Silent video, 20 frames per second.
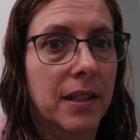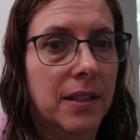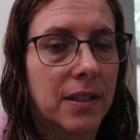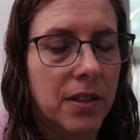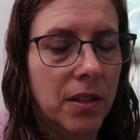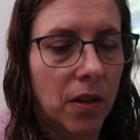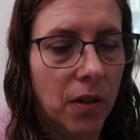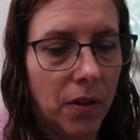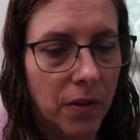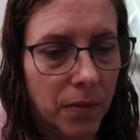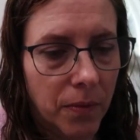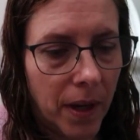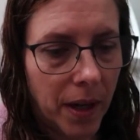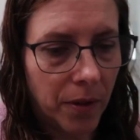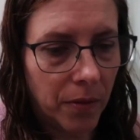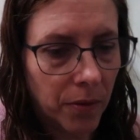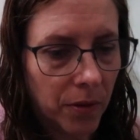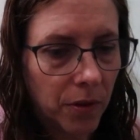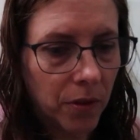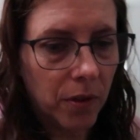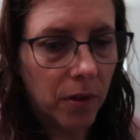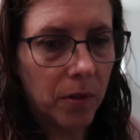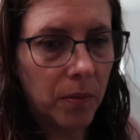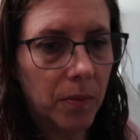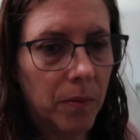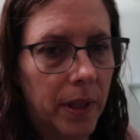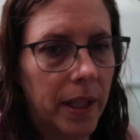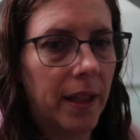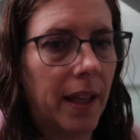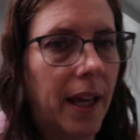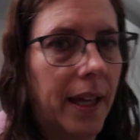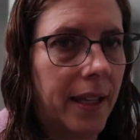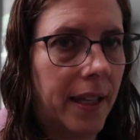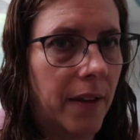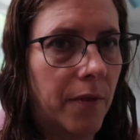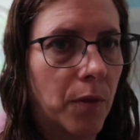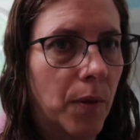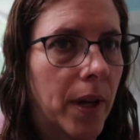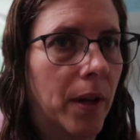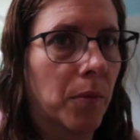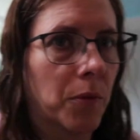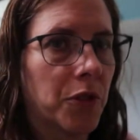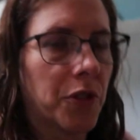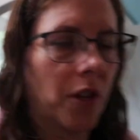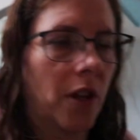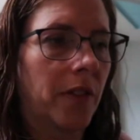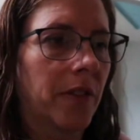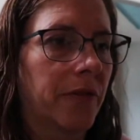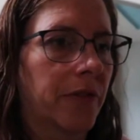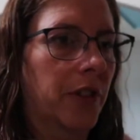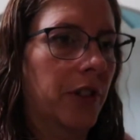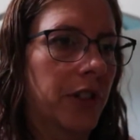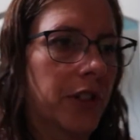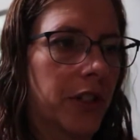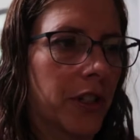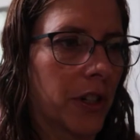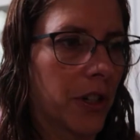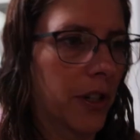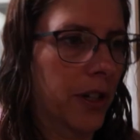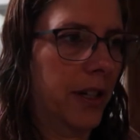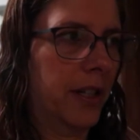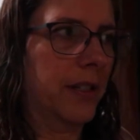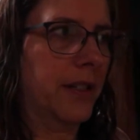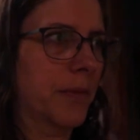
So the rec room, we like gave away almost all the furniture.